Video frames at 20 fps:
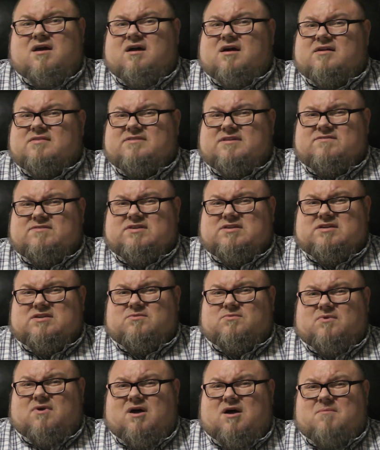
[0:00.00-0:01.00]
a
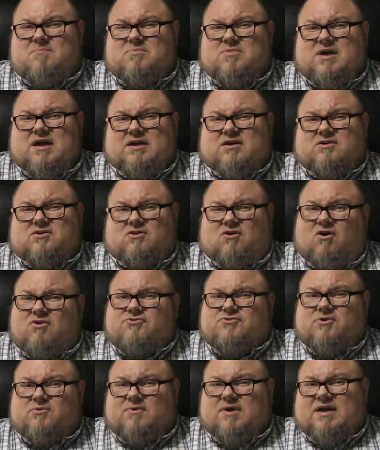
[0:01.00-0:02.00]
DVD-ROM that could
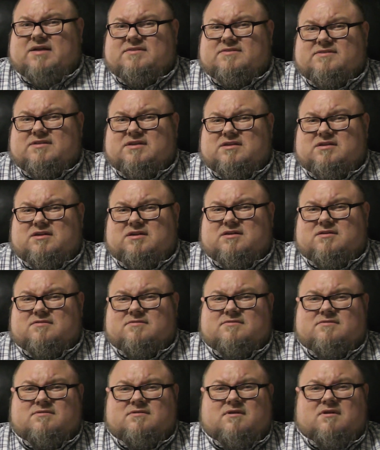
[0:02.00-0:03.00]
also write
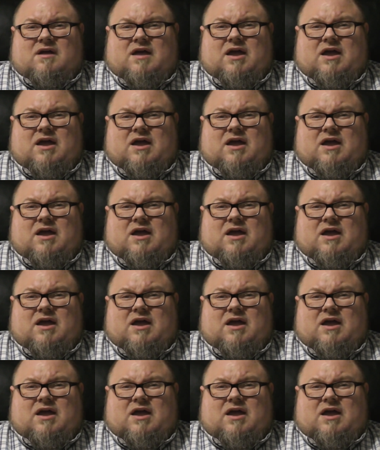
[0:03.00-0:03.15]
CDs,